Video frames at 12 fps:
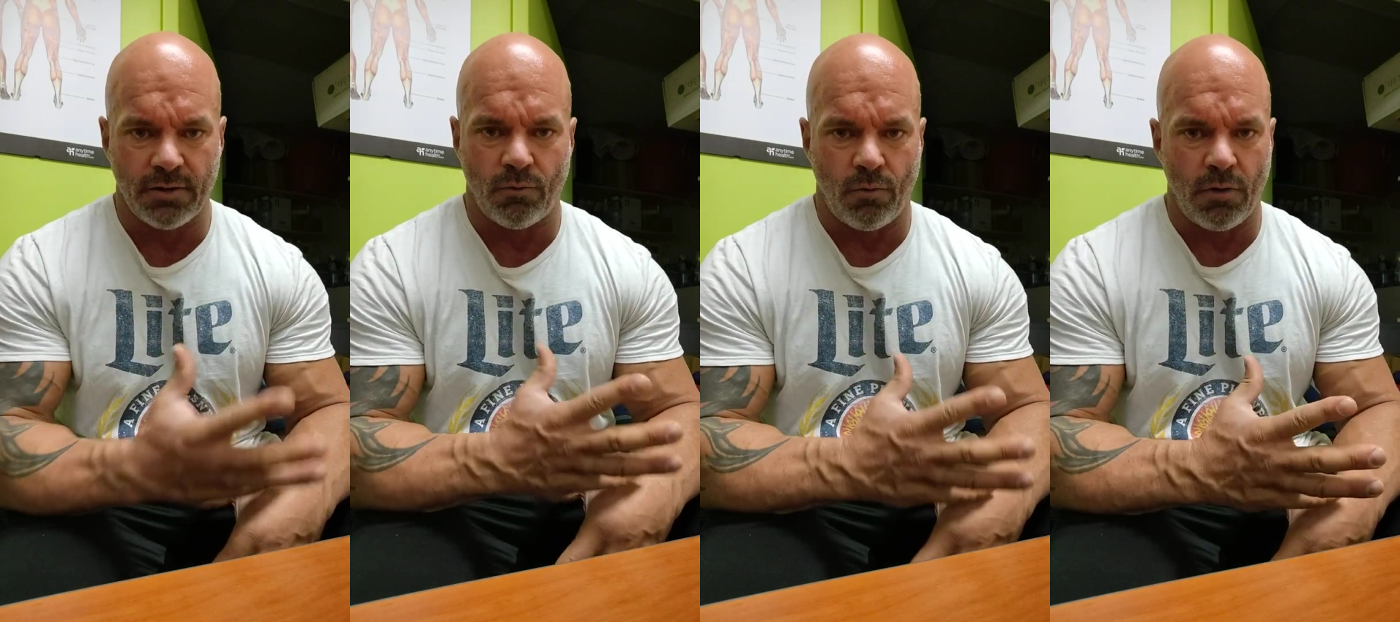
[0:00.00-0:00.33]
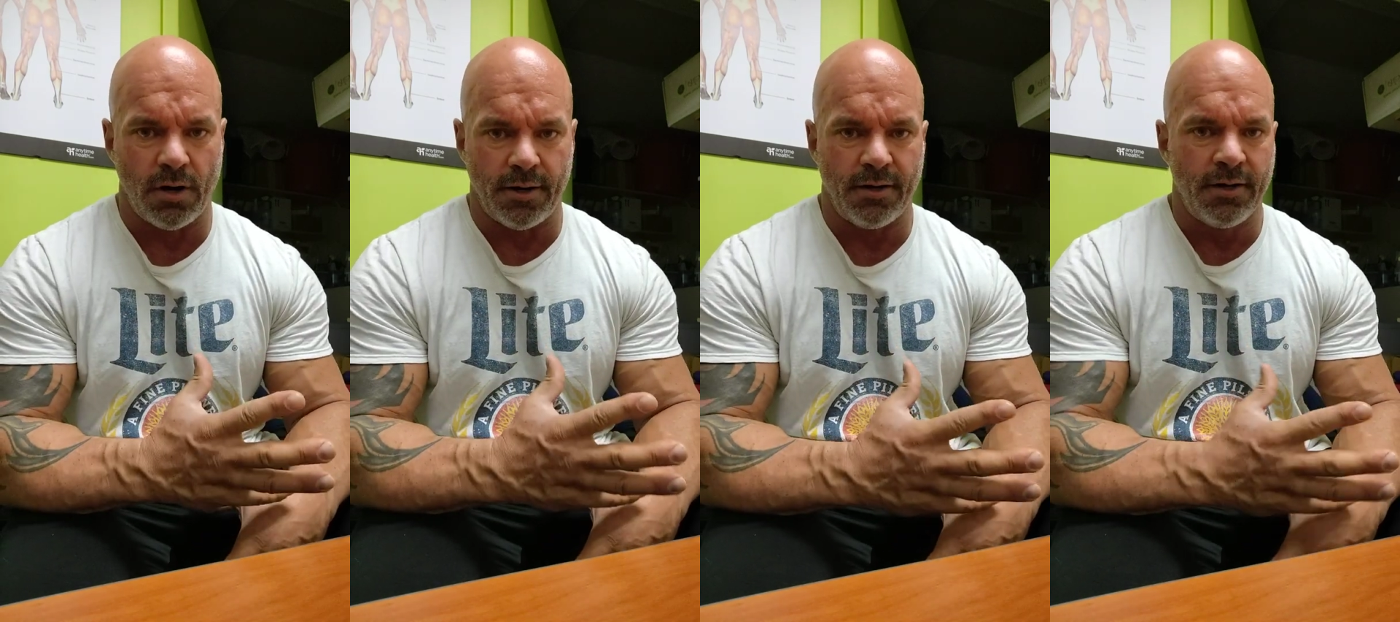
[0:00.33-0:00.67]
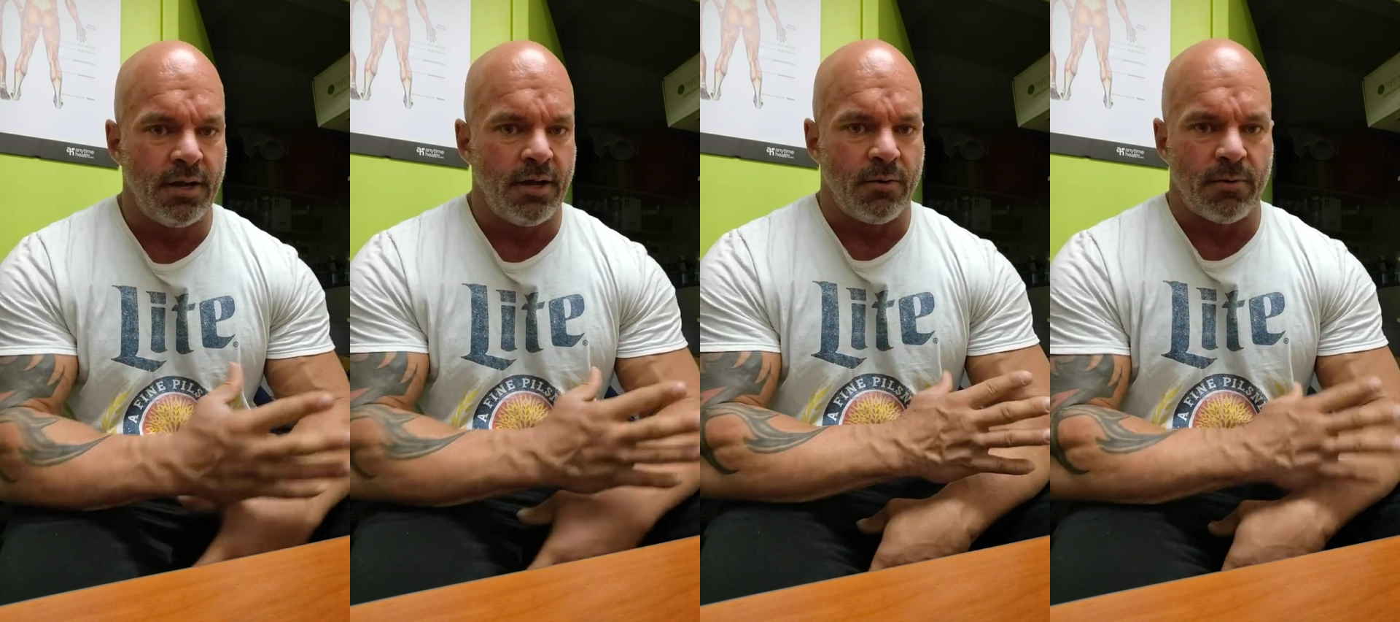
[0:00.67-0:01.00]
in one,
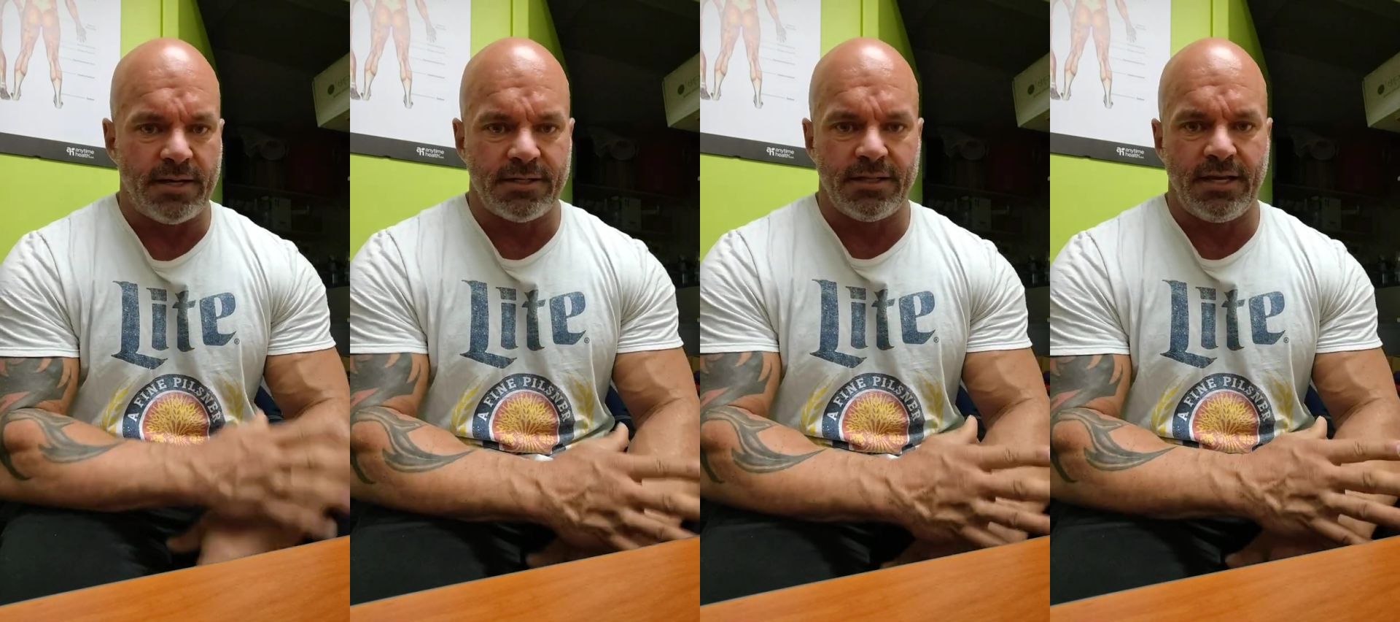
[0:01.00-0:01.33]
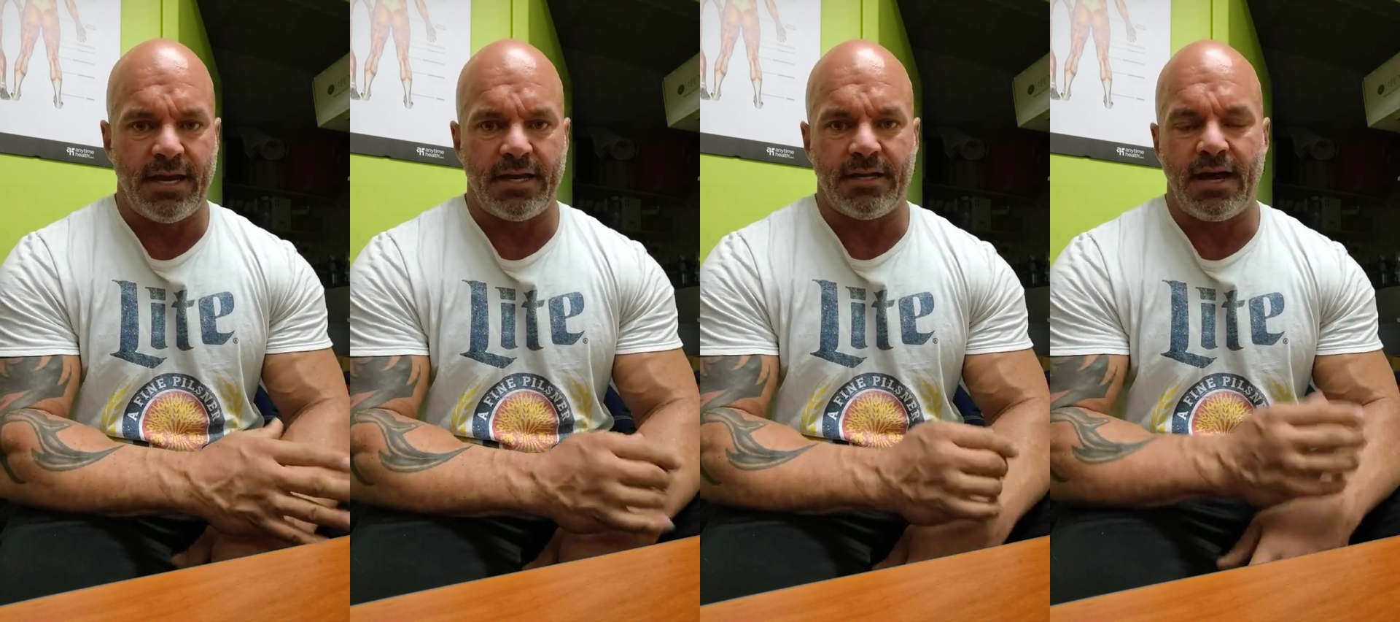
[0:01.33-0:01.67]
right to the end.